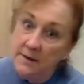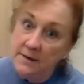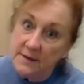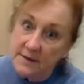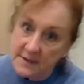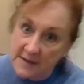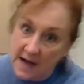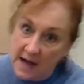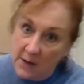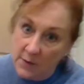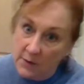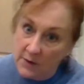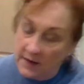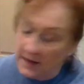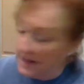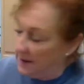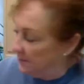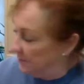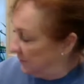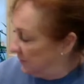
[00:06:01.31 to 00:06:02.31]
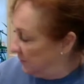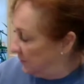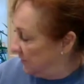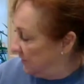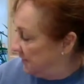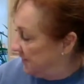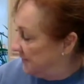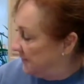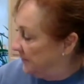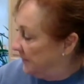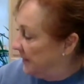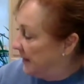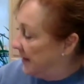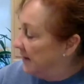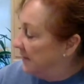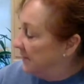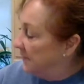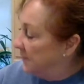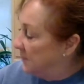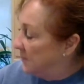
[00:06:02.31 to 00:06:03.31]
the towel came loose
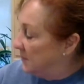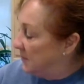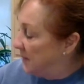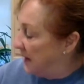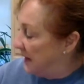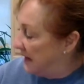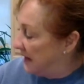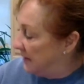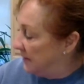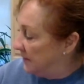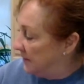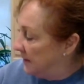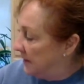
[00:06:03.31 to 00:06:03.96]
from the pipe,